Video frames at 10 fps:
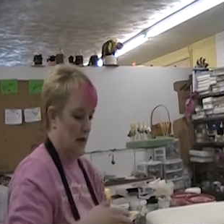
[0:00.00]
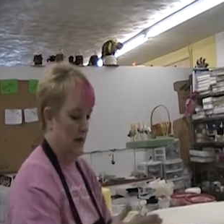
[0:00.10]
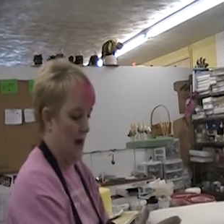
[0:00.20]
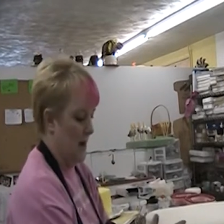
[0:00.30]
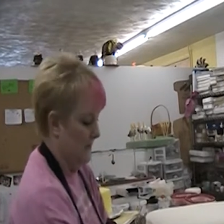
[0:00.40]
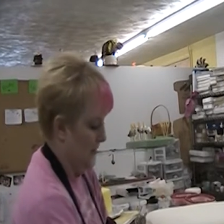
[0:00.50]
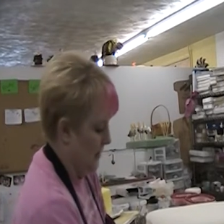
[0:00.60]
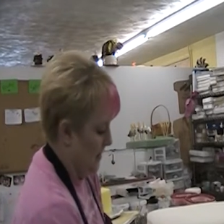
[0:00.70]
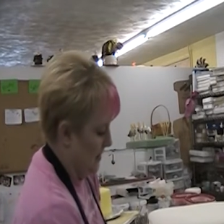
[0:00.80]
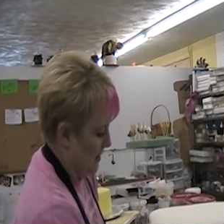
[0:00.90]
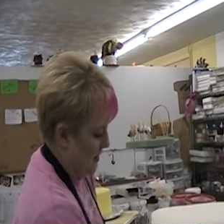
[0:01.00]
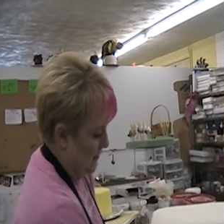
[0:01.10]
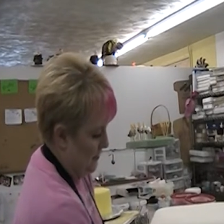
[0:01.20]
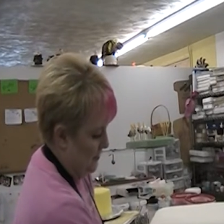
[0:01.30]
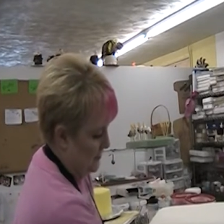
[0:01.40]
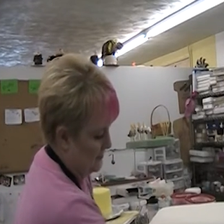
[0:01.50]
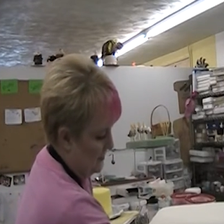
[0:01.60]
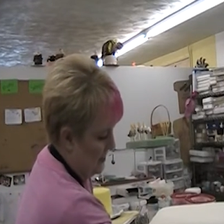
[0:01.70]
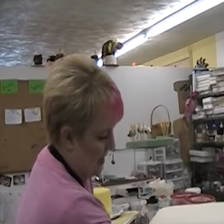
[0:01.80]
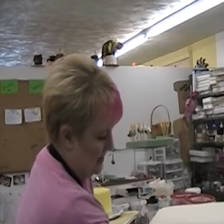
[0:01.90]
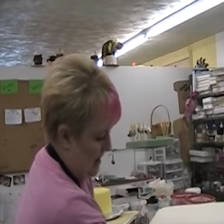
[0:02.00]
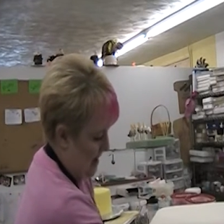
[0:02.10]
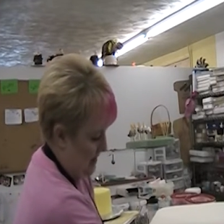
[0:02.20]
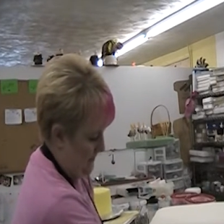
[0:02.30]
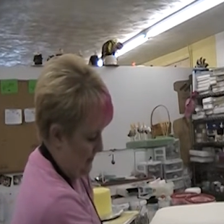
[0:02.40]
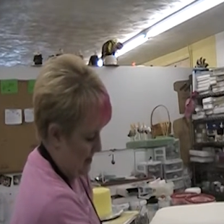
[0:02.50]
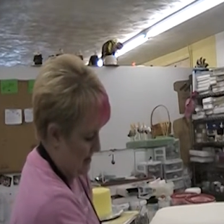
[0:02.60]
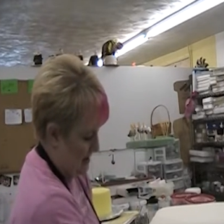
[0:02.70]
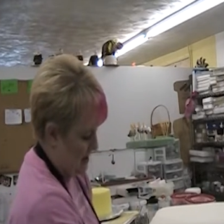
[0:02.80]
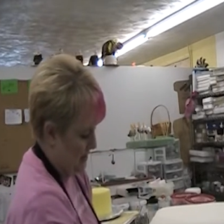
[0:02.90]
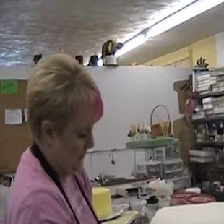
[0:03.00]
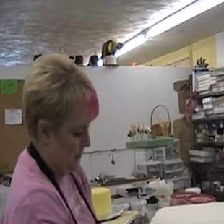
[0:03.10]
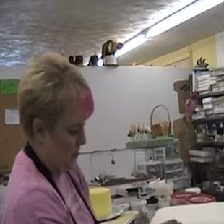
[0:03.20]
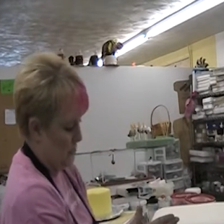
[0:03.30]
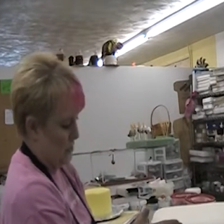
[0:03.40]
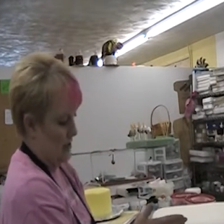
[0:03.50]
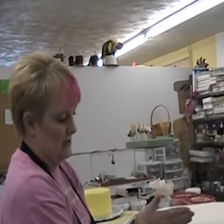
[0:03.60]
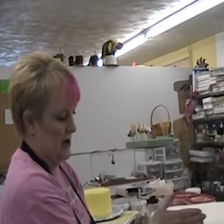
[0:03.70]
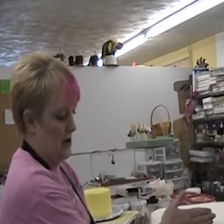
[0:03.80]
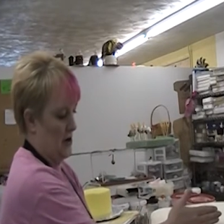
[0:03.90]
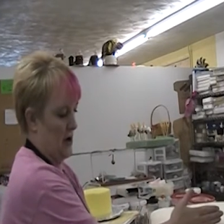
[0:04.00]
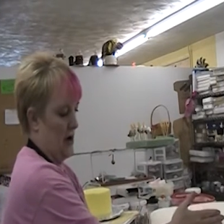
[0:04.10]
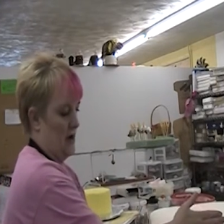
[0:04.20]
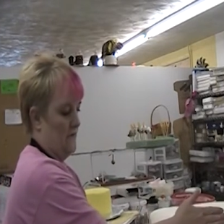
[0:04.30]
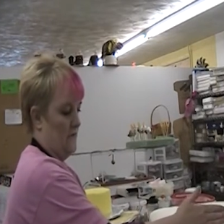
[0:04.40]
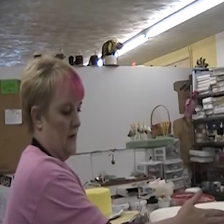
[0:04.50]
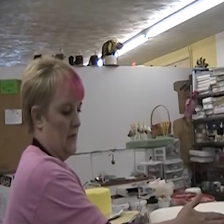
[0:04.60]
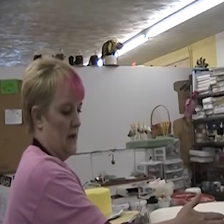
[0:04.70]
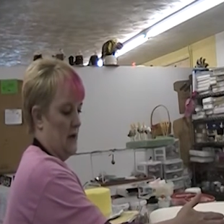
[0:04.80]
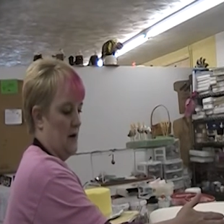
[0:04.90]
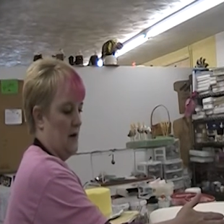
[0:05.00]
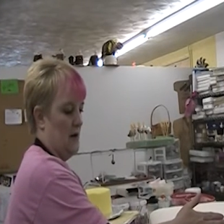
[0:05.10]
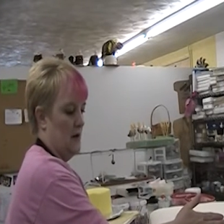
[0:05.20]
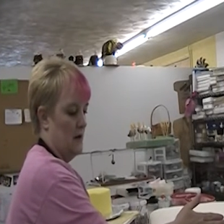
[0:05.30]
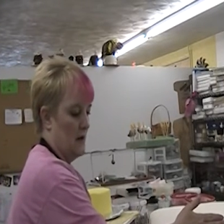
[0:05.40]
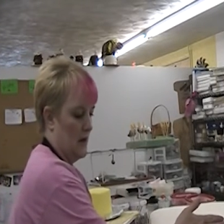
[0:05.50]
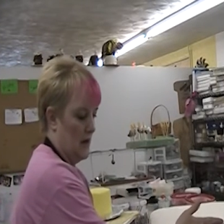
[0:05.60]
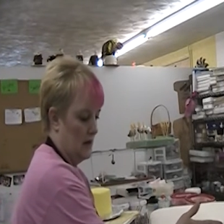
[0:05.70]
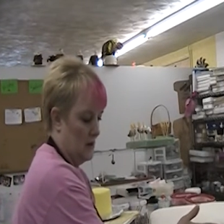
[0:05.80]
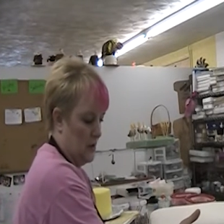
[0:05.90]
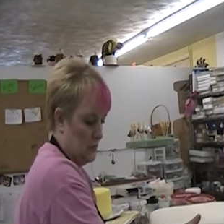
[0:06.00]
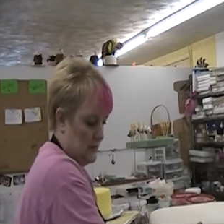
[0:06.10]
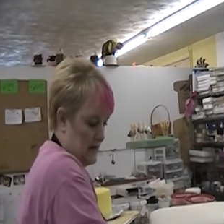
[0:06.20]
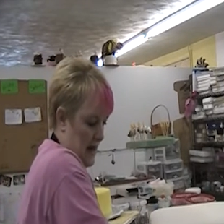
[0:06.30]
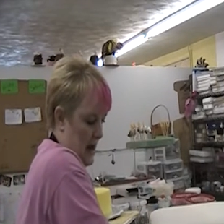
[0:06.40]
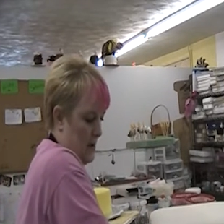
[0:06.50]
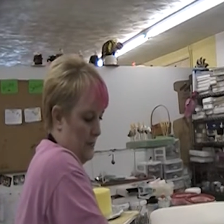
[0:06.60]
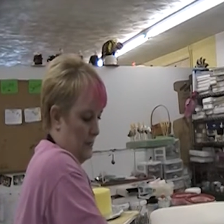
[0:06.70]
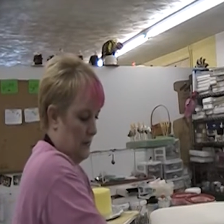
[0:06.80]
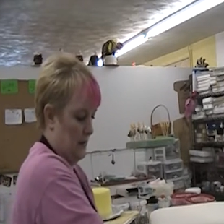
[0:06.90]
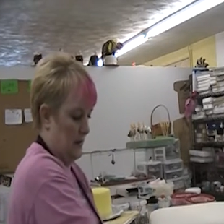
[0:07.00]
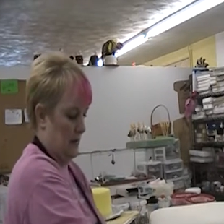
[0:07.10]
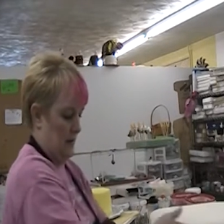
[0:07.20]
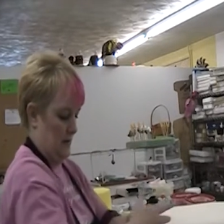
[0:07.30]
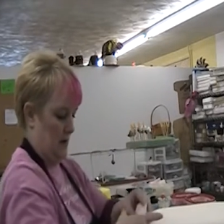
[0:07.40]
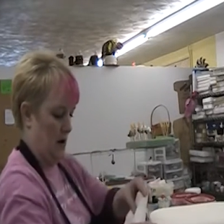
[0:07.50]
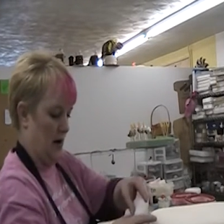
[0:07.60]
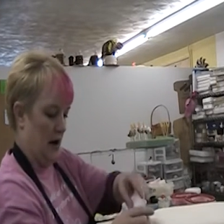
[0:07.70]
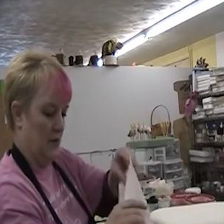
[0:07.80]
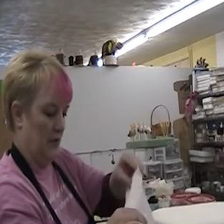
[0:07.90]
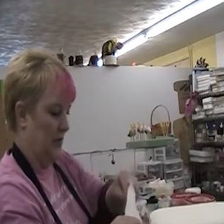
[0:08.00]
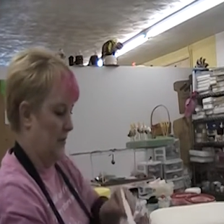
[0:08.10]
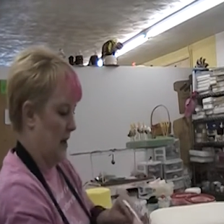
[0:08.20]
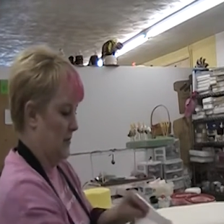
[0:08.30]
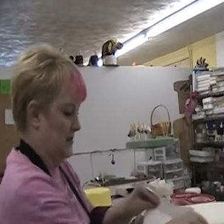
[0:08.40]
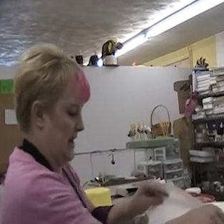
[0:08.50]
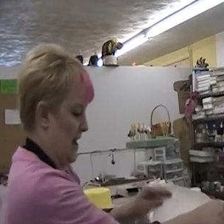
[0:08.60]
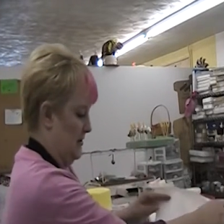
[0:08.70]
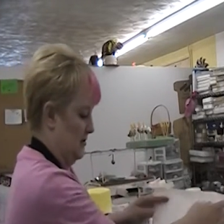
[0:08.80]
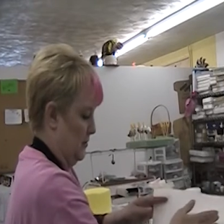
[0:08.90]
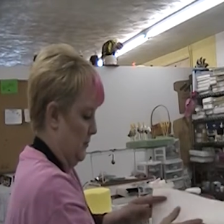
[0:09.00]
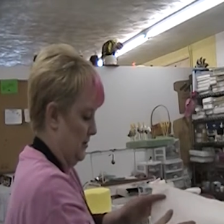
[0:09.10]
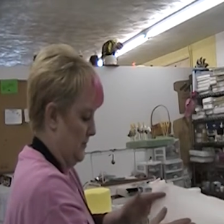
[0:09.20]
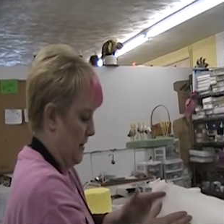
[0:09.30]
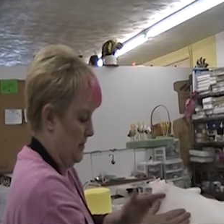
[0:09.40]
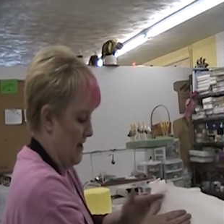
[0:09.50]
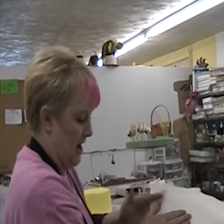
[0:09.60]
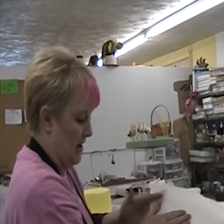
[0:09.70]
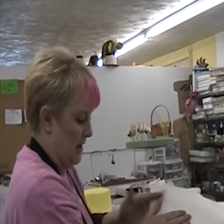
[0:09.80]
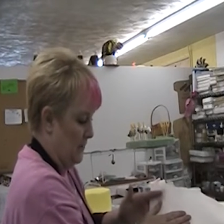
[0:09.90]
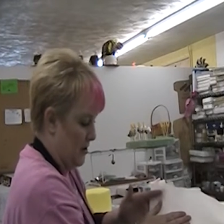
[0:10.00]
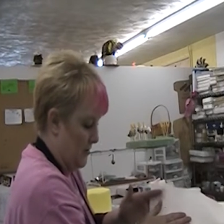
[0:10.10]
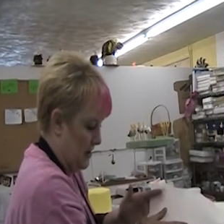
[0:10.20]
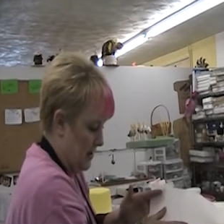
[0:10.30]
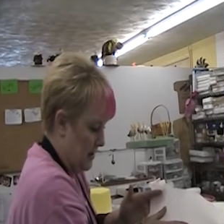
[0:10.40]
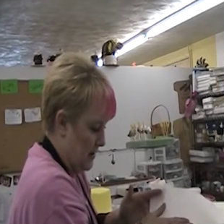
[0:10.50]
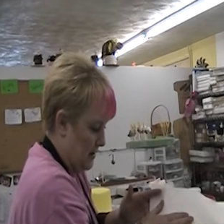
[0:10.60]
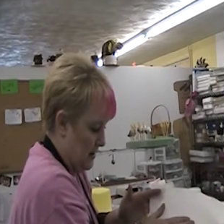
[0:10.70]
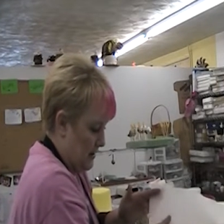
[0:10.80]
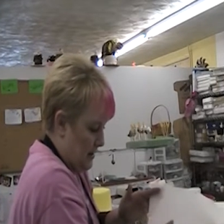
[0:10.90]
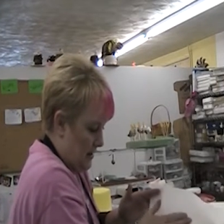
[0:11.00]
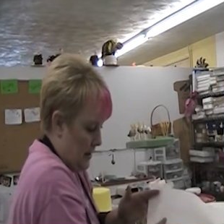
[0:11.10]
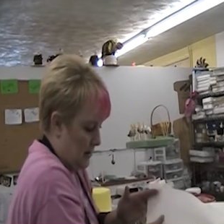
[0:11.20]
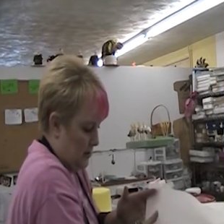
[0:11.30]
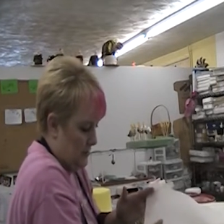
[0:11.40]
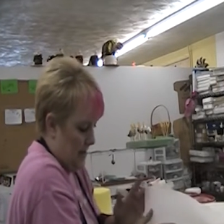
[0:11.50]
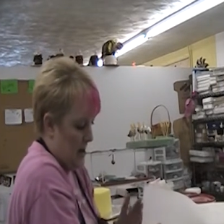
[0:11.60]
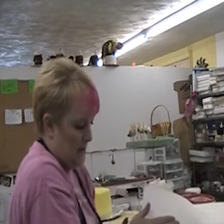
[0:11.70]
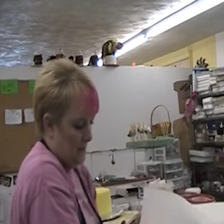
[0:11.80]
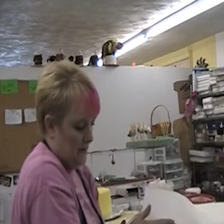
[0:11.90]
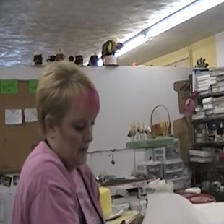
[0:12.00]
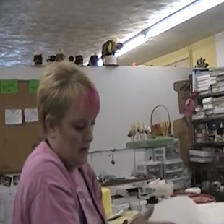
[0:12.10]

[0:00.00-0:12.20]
Now, see that cap right there? You're gonna take your hand from here and go down, all right, with the paper towel. So put the paper towel up, go here, and go down.